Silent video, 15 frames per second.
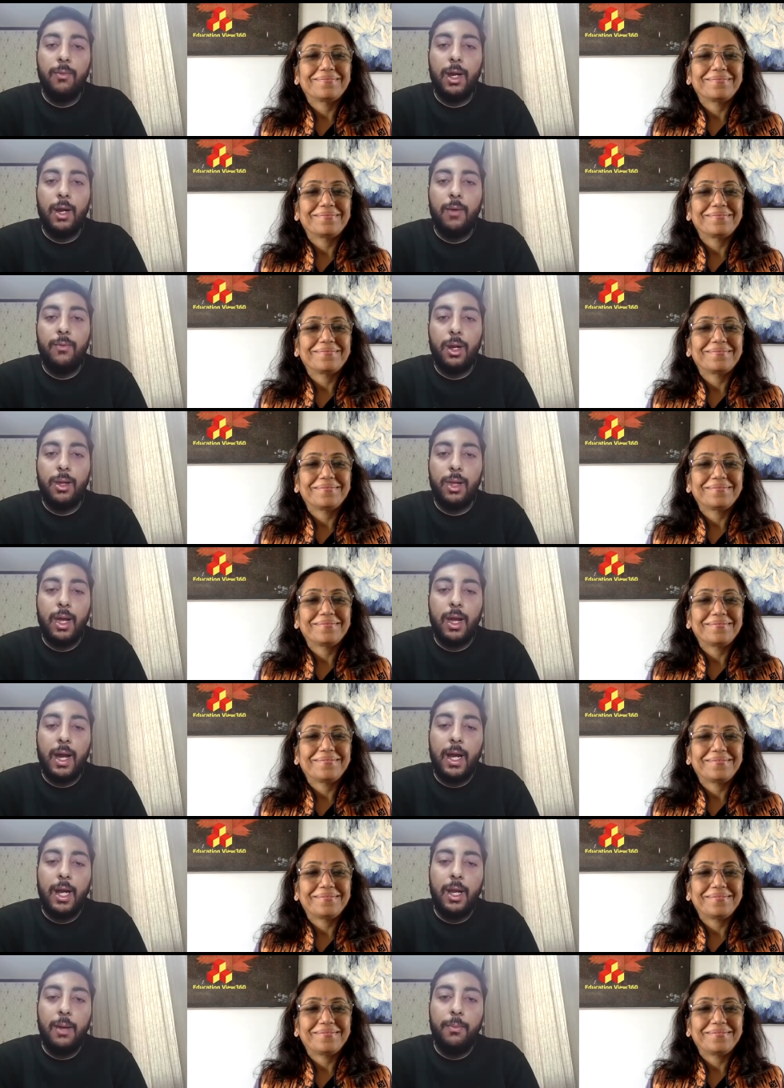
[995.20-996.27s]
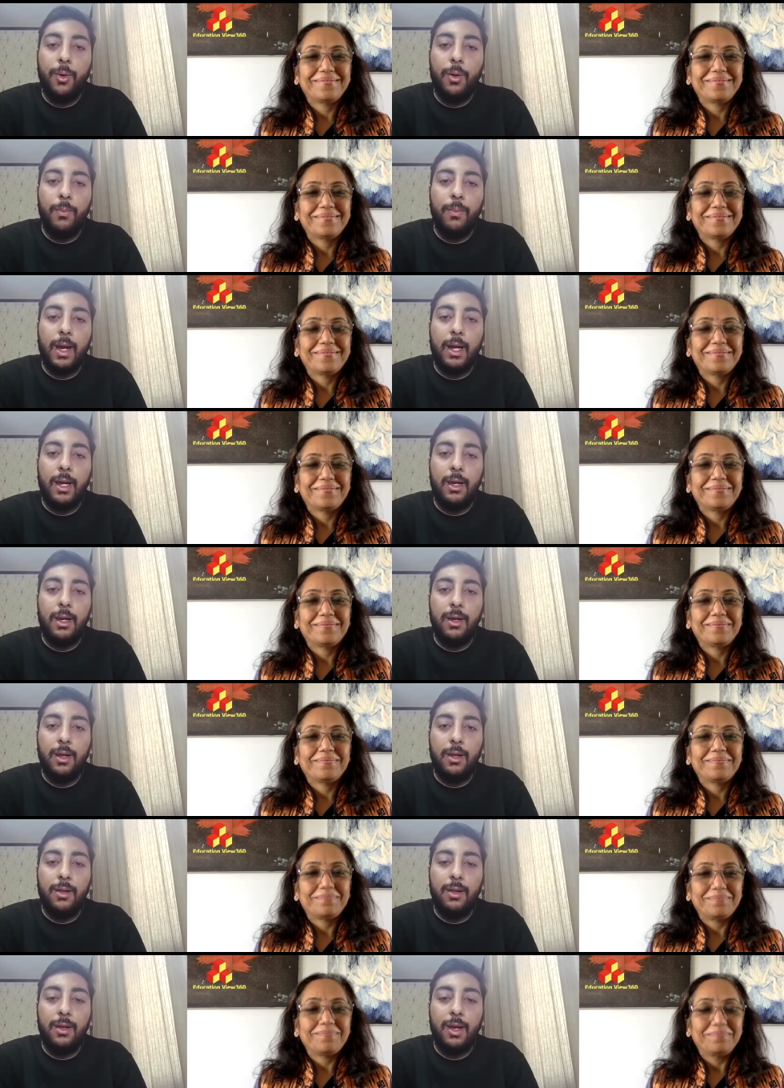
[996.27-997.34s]
Speaker 1: even after saying IIT Bombay, I
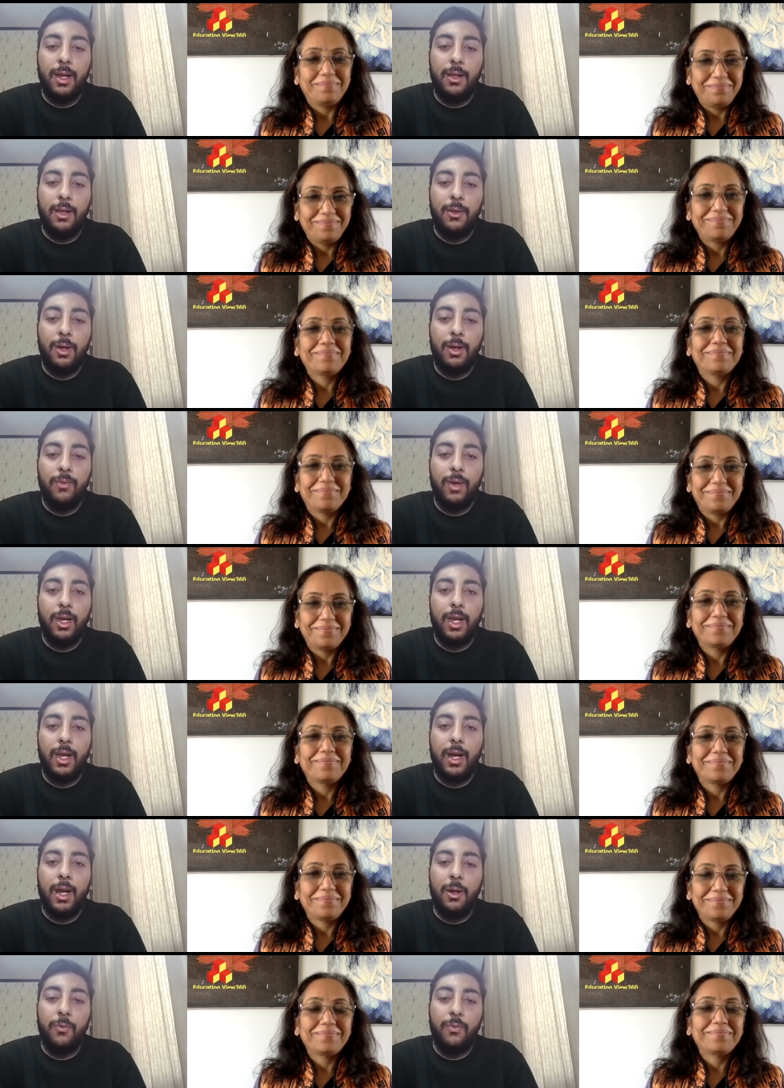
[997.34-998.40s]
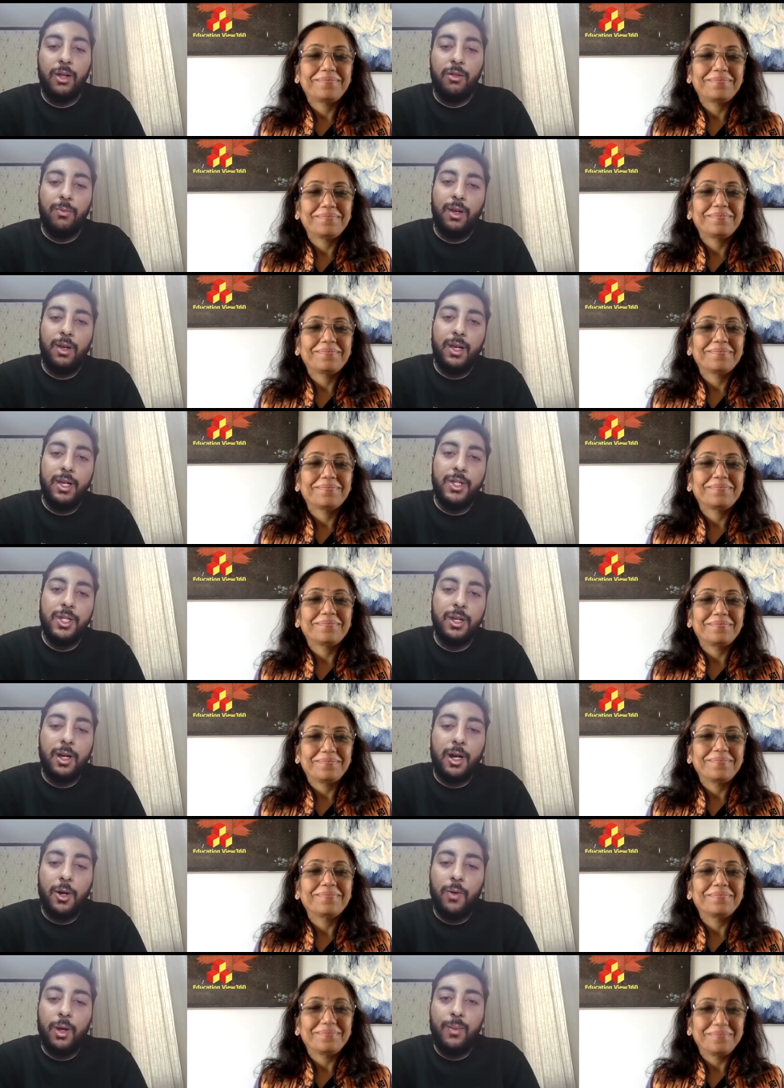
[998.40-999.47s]
doesn't need to give any kind of
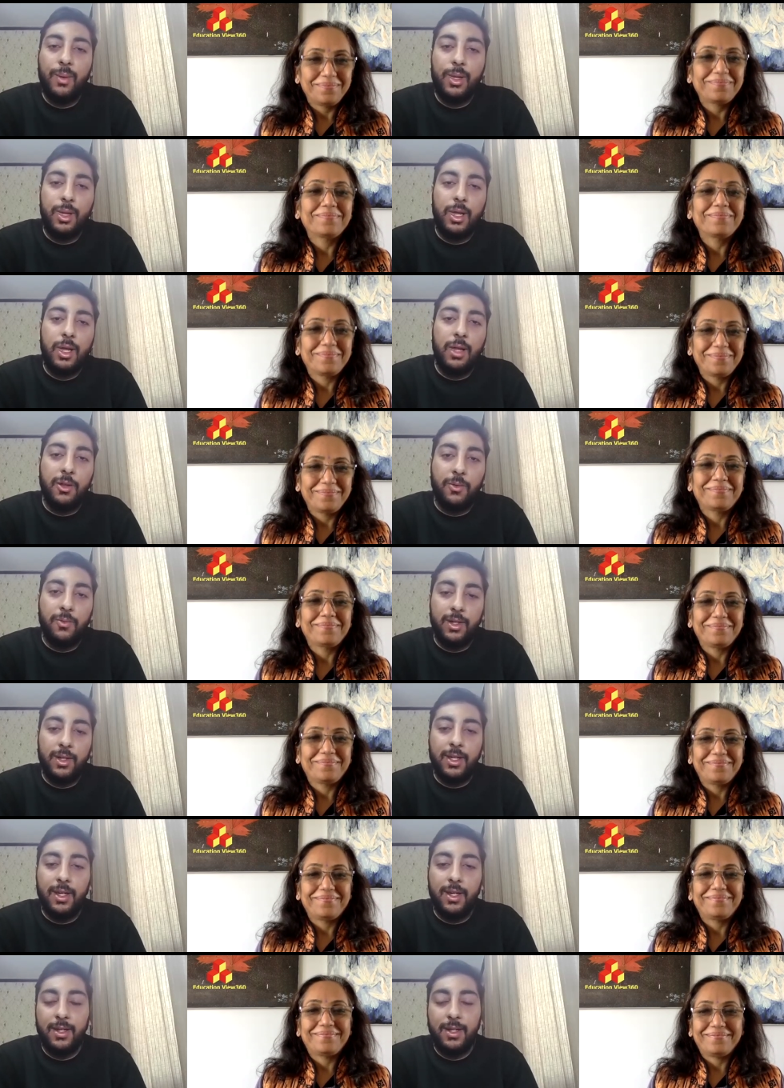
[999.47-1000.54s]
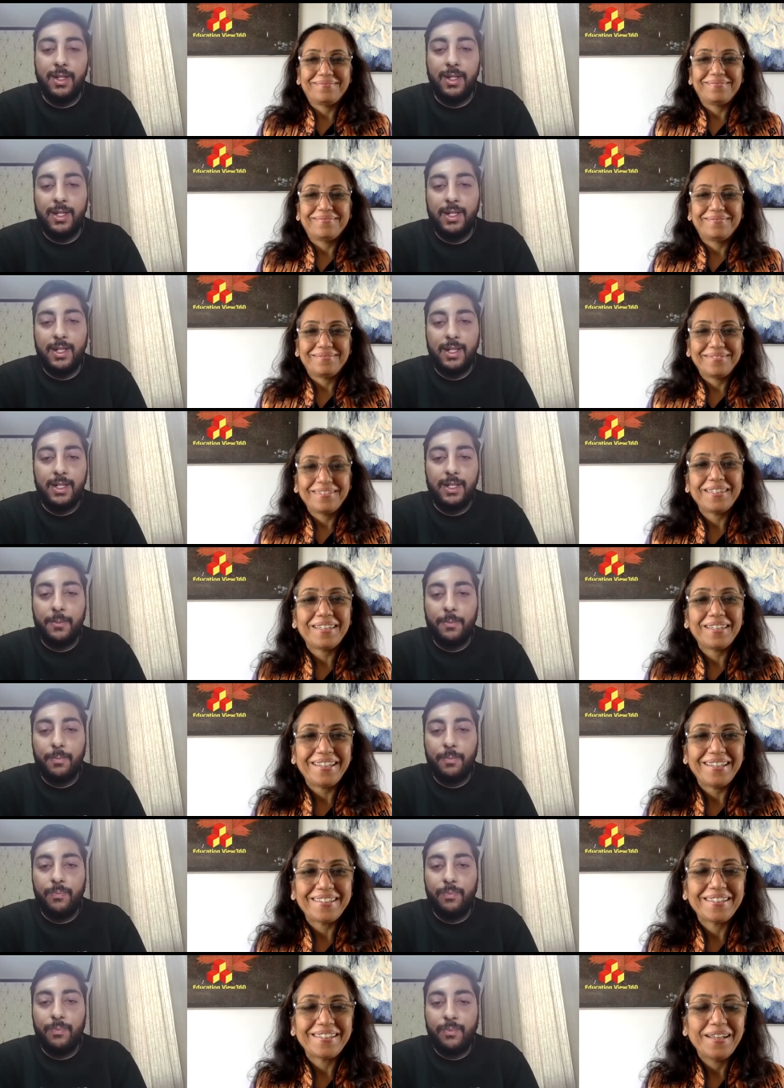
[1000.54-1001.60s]
explanation how MSc is over there.
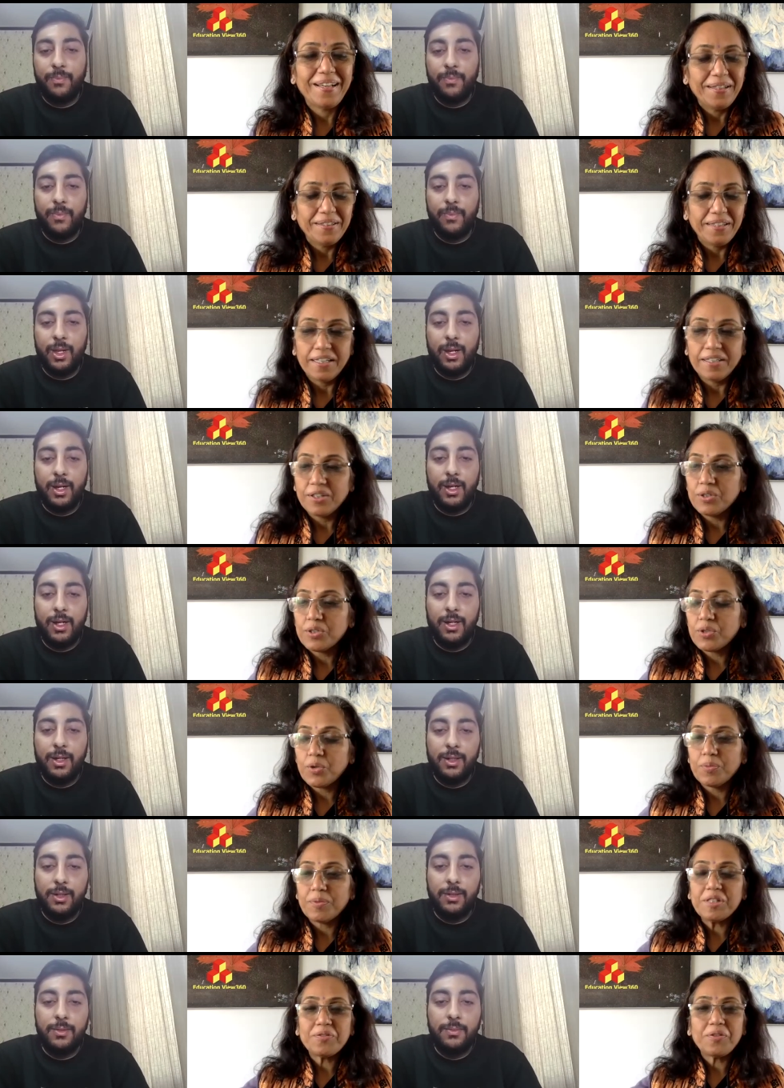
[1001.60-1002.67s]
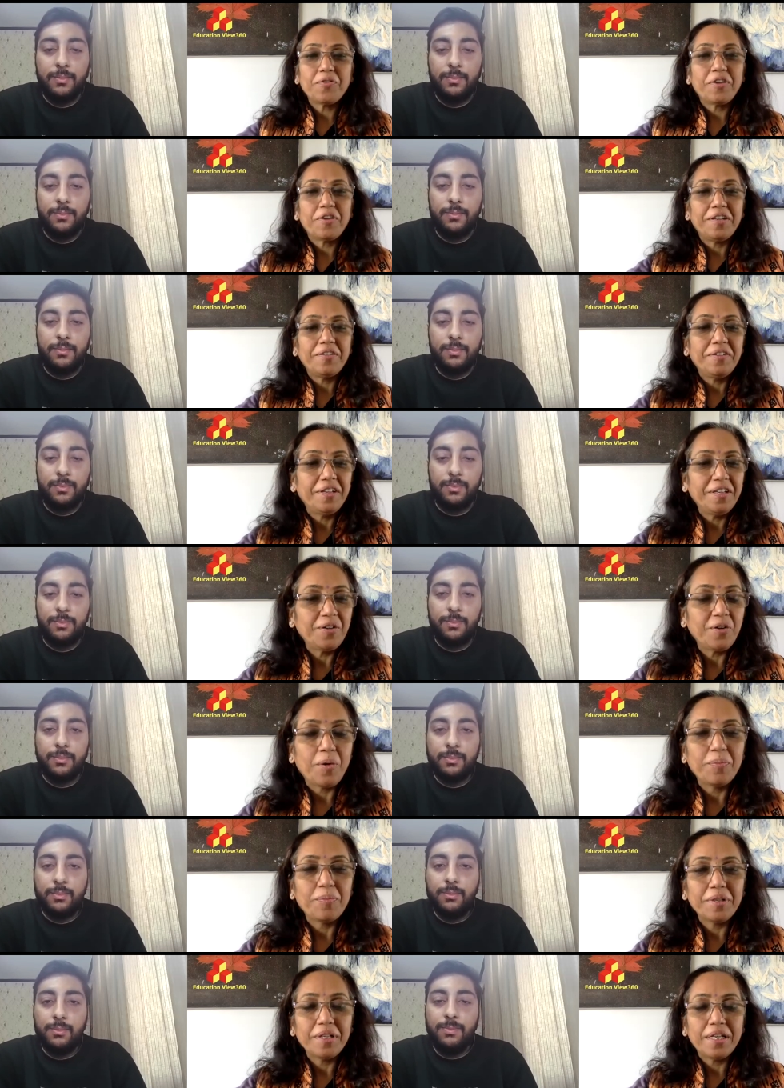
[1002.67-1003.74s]
Speaker 2: Correct. Thank you so much for very, very
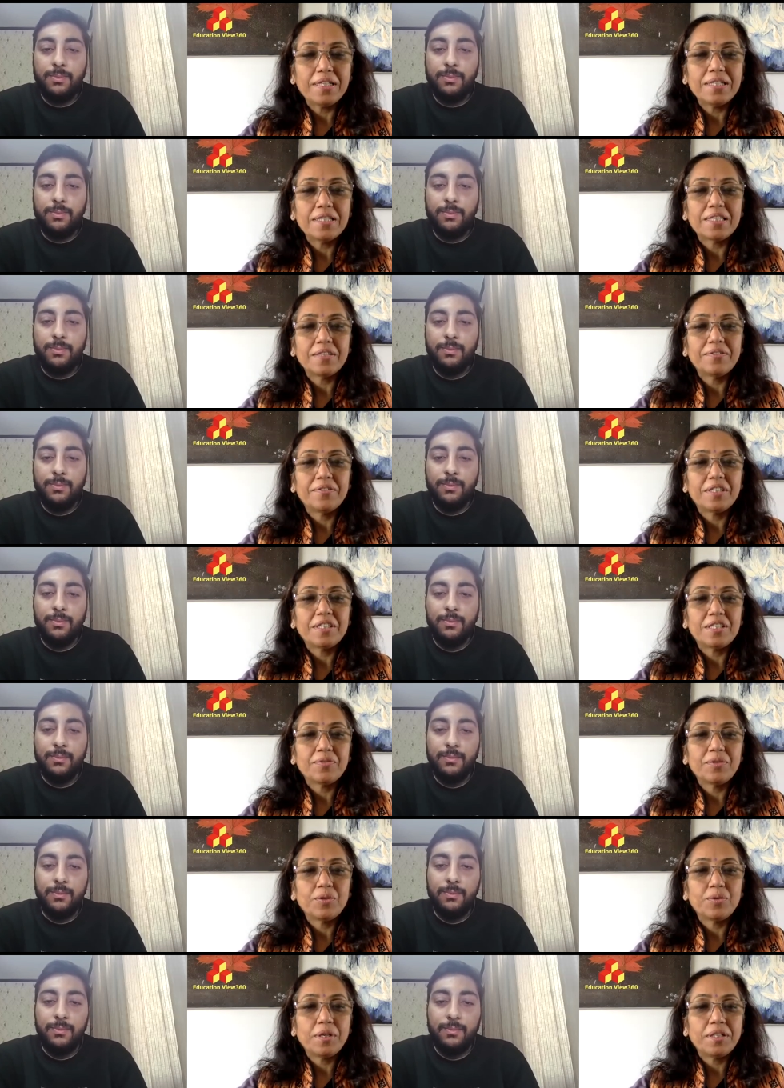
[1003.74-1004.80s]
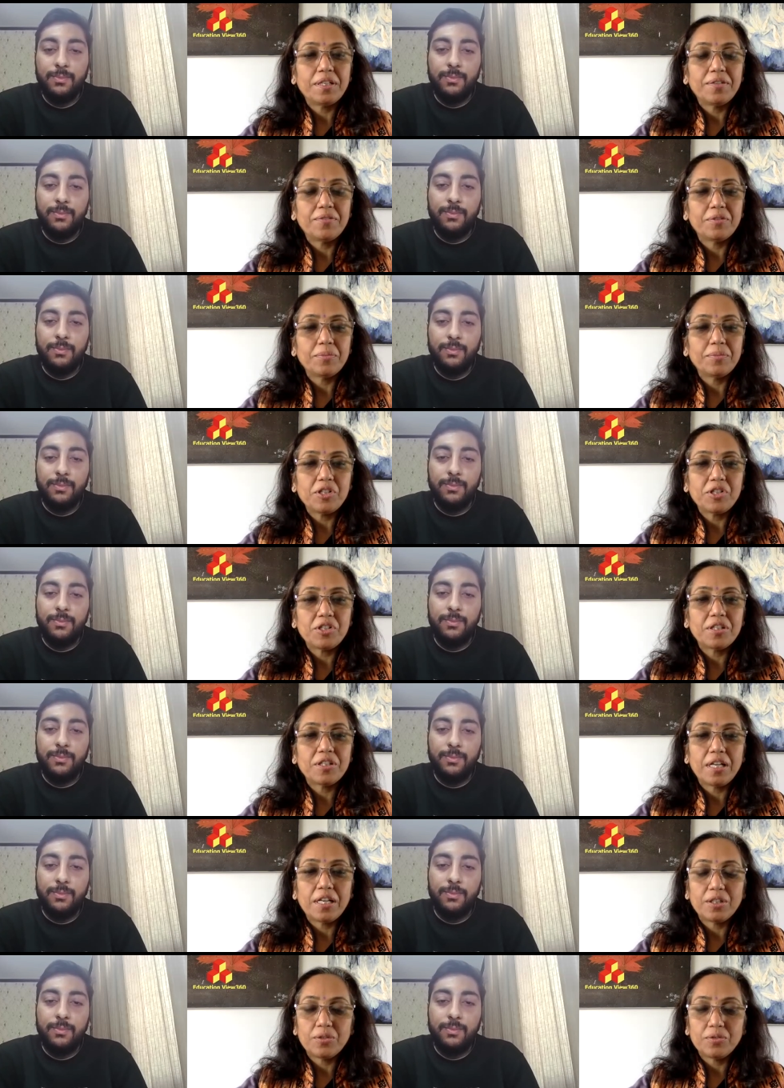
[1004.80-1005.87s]
comprehensive interview and information
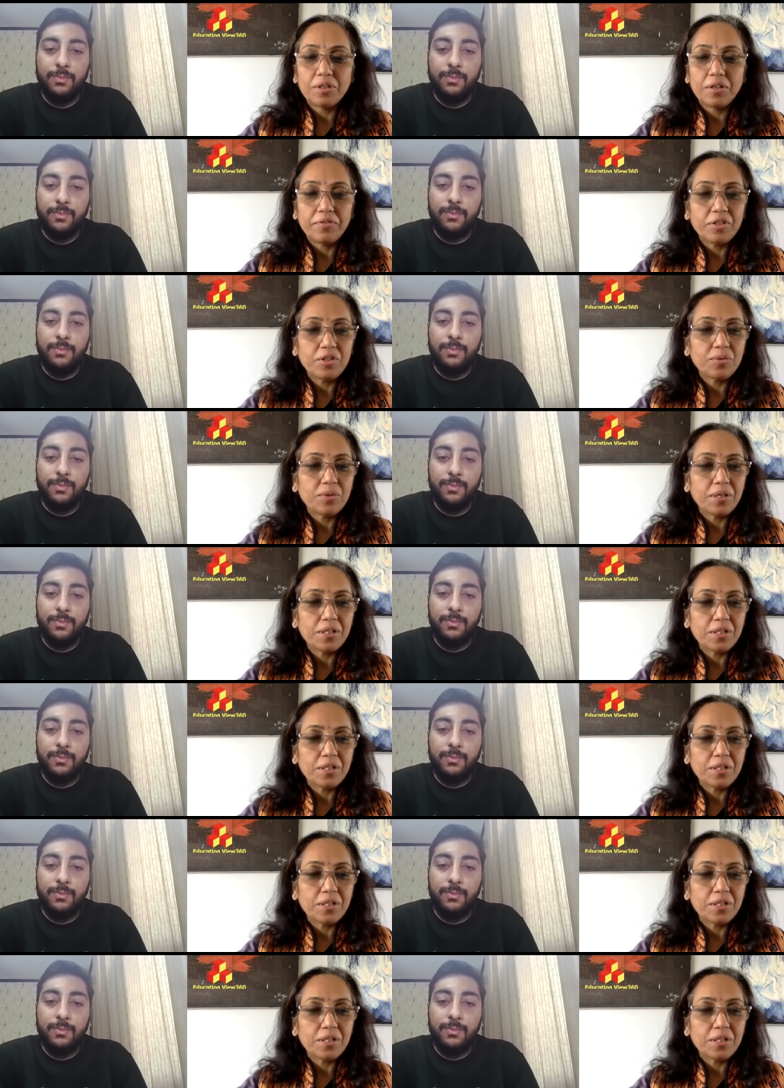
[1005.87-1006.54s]
that you've given to our